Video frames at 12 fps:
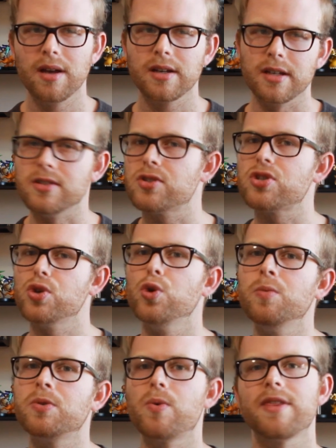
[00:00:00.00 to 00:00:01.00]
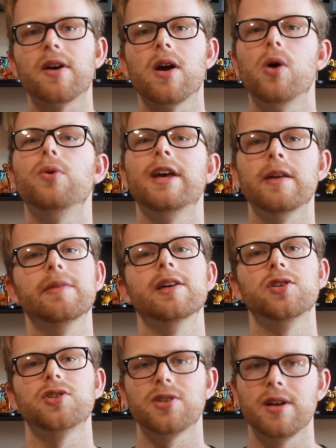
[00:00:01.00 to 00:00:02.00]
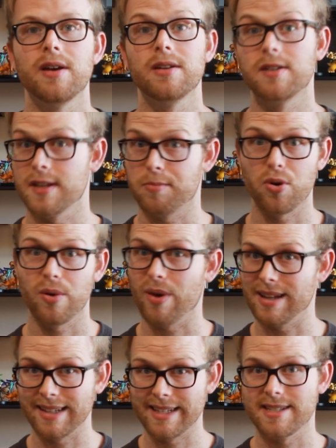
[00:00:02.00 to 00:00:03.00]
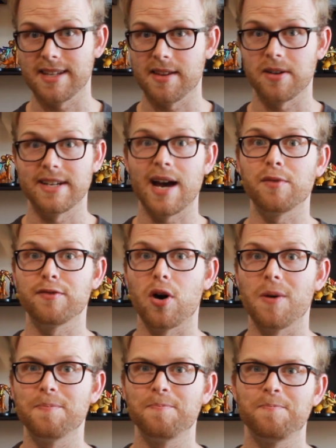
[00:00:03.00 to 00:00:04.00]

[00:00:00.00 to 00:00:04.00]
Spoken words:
consumed with their own image to the point where it leads to their downfall.